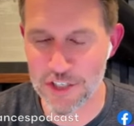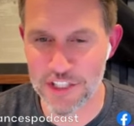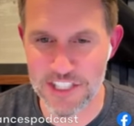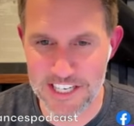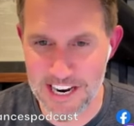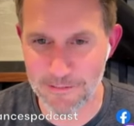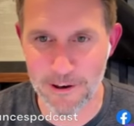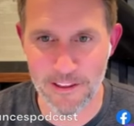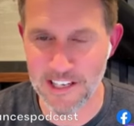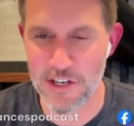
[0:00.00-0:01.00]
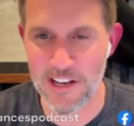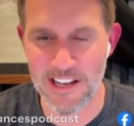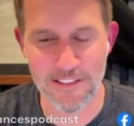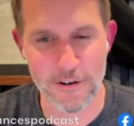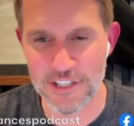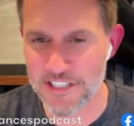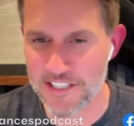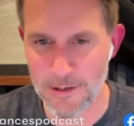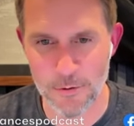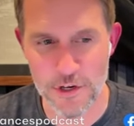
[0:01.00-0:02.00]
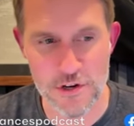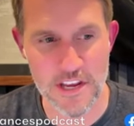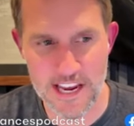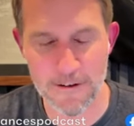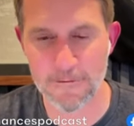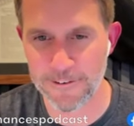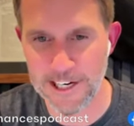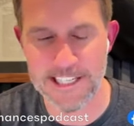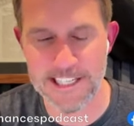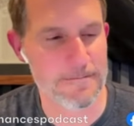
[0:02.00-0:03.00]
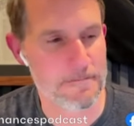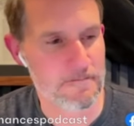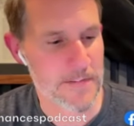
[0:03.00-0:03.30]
They should see everything, and there are just times where you can't find it.